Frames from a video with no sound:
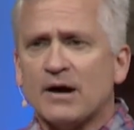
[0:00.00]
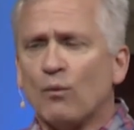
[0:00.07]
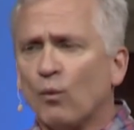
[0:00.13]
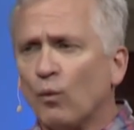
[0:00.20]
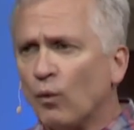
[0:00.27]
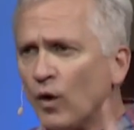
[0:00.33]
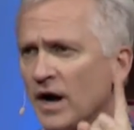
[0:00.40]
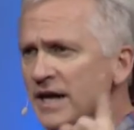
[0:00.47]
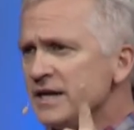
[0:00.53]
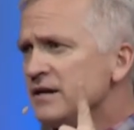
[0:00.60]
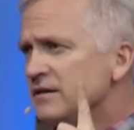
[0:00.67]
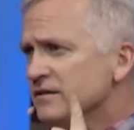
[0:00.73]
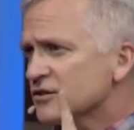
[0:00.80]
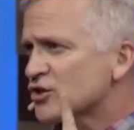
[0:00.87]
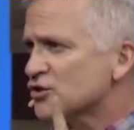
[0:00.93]
One
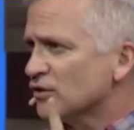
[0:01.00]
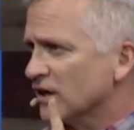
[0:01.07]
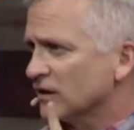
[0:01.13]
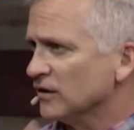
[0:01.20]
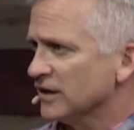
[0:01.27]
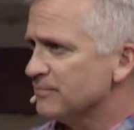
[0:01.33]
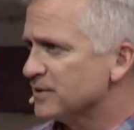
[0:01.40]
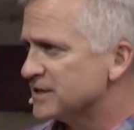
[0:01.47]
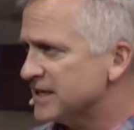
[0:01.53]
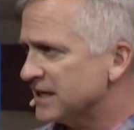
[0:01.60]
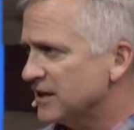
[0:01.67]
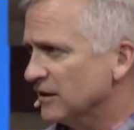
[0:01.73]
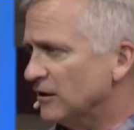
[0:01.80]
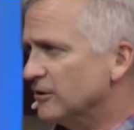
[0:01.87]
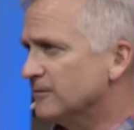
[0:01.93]
struggle in
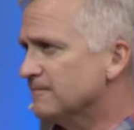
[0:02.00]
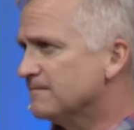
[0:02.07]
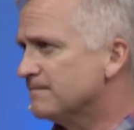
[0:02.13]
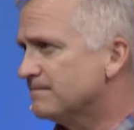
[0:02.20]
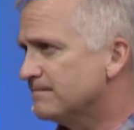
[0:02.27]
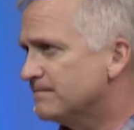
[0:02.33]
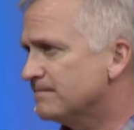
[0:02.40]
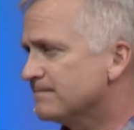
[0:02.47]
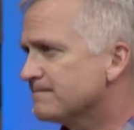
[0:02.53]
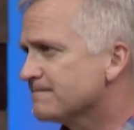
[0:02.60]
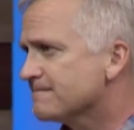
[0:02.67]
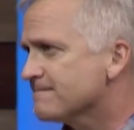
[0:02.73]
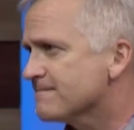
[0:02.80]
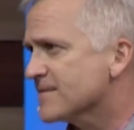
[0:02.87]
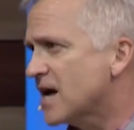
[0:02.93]
particular,
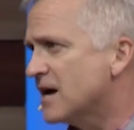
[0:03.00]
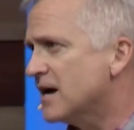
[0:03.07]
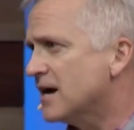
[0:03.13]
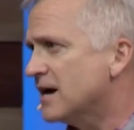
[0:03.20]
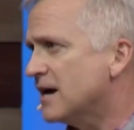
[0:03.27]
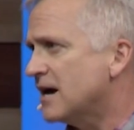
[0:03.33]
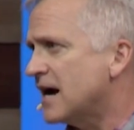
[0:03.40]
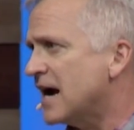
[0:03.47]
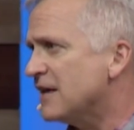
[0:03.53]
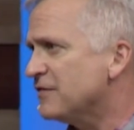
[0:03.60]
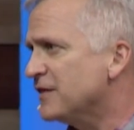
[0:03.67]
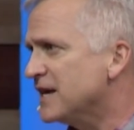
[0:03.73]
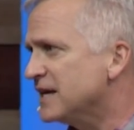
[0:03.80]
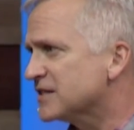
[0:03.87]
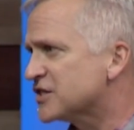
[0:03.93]
I
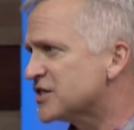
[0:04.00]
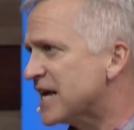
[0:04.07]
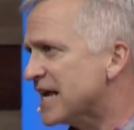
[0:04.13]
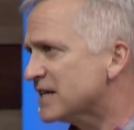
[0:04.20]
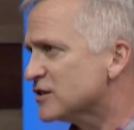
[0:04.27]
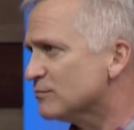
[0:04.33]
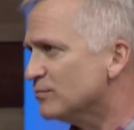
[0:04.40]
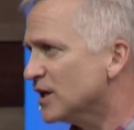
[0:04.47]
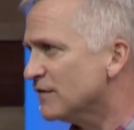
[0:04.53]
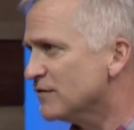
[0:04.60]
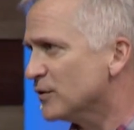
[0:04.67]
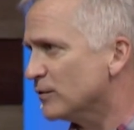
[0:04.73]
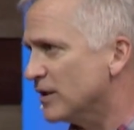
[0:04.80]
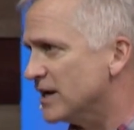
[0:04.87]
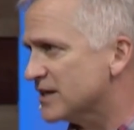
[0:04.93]
think, stands above
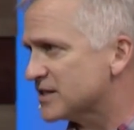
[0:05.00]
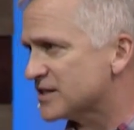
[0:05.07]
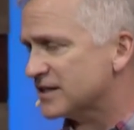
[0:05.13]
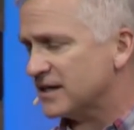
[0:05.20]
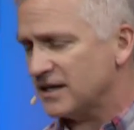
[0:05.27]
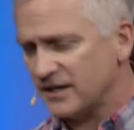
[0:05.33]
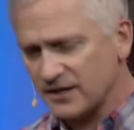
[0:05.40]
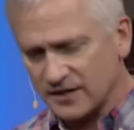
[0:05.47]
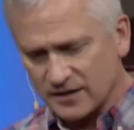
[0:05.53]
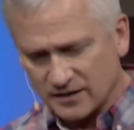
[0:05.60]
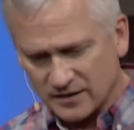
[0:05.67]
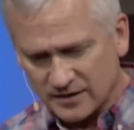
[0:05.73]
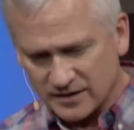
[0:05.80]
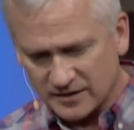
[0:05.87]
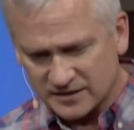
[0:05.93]
the rest. Uh,
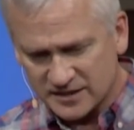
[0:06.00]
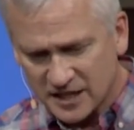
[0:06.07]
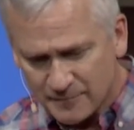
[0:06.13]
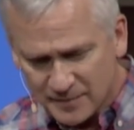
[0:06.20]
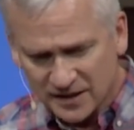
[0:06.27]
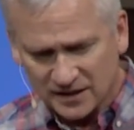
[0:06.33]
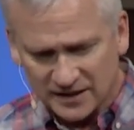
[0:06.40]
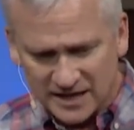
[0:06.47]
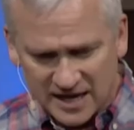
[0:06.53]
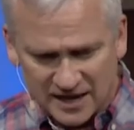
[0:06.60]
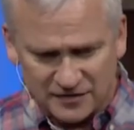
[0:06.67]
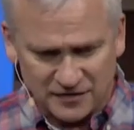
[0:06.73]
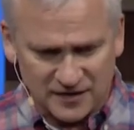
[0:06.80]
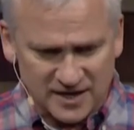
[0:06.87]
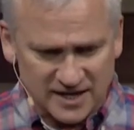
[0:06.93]
typically, I
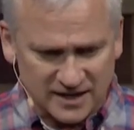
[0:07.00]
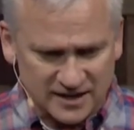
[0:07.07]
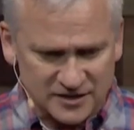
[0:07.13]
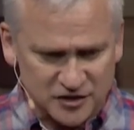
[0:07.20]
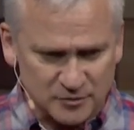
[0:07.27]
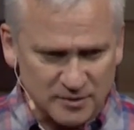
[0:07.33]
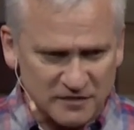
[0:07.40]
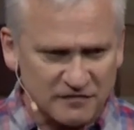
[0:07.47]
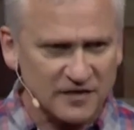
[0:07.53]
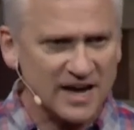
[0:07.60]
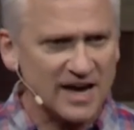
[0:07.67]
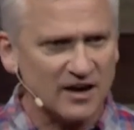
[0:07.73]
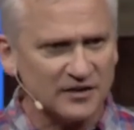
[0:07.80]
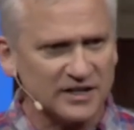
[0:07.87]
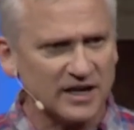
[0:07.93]
think, is to be
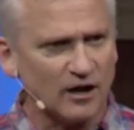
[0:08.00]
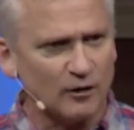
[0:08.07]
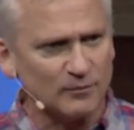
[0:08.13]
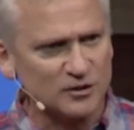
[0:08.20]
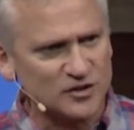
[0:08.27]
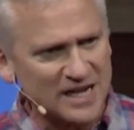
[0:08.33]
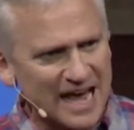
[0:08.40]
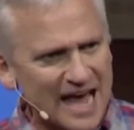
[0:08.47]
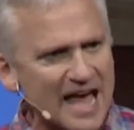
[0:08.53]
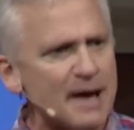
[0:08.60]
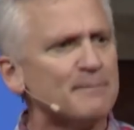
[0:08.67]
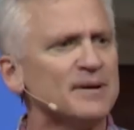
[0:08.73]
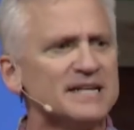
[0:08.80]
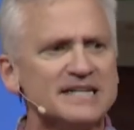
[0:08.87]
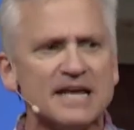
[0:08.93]
found at almost
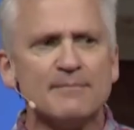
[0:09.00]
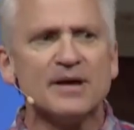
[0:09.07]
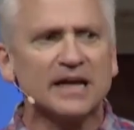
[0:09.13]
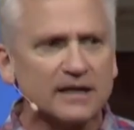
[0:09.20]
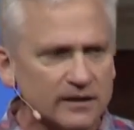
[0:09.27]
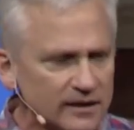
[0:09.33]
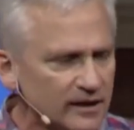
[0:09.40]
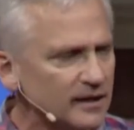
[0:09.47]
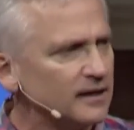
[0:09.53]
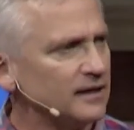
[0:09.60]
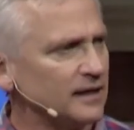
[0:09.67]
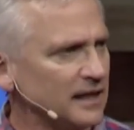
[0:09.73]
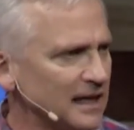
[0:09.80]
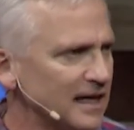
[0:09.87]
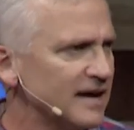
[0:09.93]
epidemic
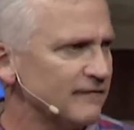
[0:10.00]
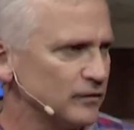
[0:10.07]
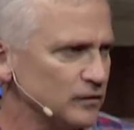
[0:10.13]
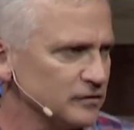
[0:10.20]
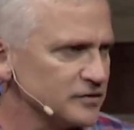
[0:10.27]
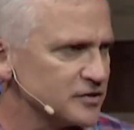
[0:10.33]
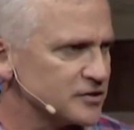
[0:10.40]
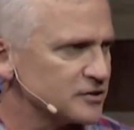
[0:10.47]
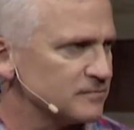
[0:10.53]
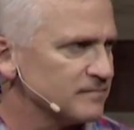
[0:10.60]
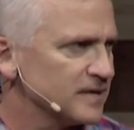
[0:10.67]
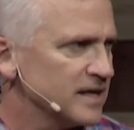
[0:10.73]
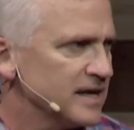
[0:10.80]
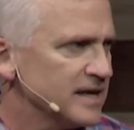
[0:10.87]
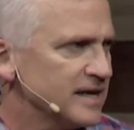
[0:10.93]
levels.
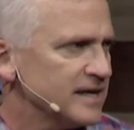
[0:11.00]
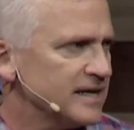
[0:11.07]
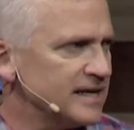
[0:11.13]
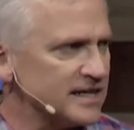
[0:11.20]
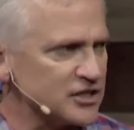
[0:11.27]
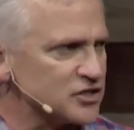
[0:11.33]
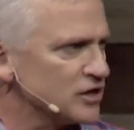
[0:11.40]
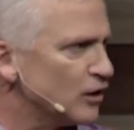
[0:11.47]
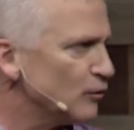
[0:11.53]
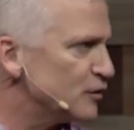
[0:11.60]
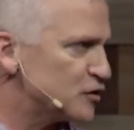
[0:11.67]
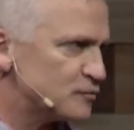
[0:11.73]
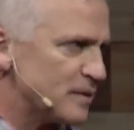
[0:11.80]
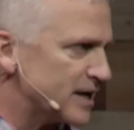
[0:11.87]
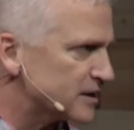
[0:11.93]
It is no
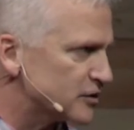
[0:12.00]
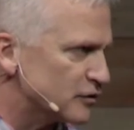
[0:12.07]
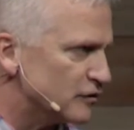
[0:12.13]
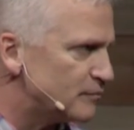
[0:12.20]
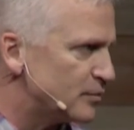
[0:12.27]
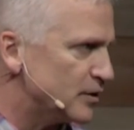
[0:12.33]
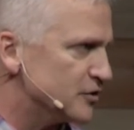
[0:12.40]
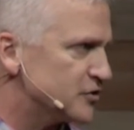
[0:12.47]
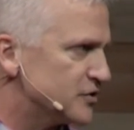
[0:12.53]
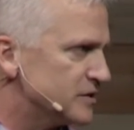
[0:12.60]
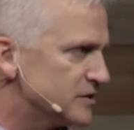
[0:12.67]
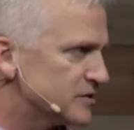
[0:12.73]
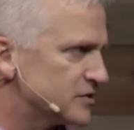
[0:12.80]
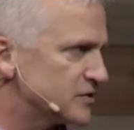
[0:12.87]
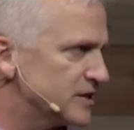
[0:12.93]
respecter of
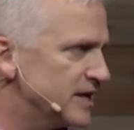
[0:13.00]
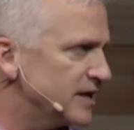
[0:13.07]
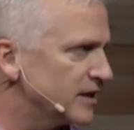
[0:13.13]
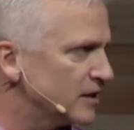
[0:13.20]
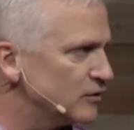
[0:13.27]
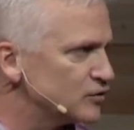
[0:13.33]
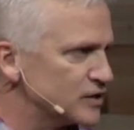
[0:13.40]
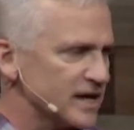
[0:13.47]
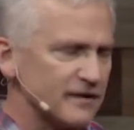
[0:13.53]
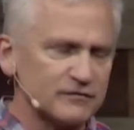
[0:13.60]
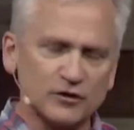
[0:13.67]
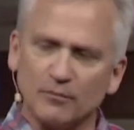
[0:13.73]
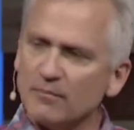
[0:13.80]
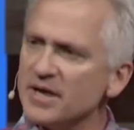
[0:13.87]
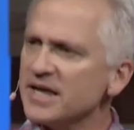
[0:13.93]
persons. It goes
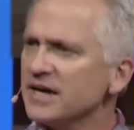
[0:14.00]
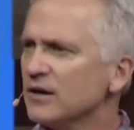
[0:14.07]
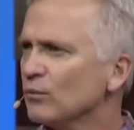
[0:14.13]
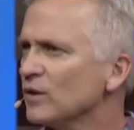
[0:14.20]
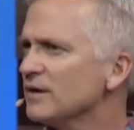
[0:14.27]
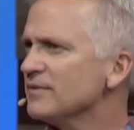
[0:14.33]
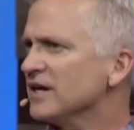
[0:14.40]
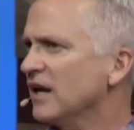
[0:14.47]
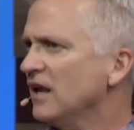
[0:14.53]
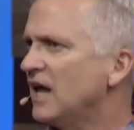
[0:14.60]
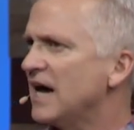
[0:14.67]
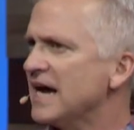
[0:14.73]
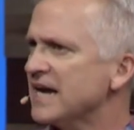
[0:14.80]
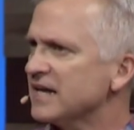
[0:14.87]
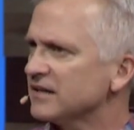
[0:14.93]
after men and women
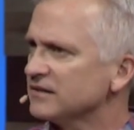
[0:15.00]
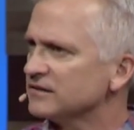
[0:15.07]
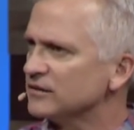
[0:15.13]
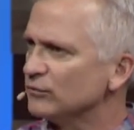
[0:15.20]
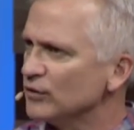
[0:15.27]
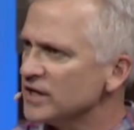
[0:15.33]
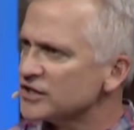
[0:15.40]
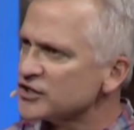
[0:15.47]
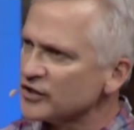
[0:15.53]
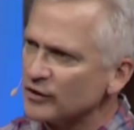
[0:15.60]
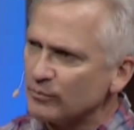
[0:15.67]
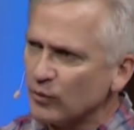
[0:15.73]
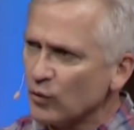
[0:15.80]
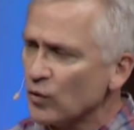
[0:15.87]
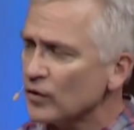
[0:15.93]
alike, the rich and the
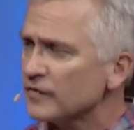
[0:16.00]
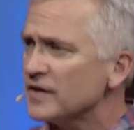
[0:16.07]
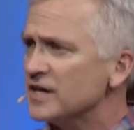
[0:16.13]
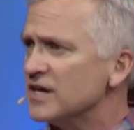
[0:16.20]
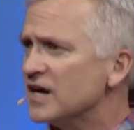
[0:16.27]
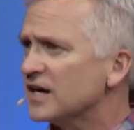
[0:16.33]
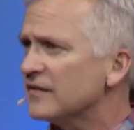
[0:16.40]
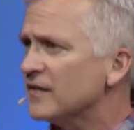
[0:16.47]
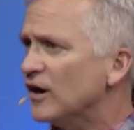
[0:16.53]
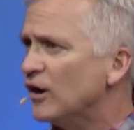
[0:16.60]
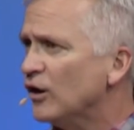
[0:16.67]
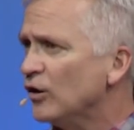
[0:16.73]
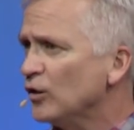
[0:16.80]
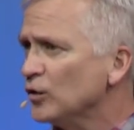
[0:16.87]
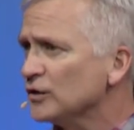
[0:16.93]
poor, the young and the
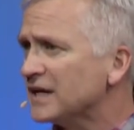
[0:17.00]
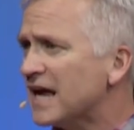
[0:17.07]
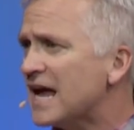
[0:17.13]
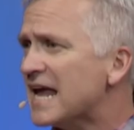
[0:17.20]
old.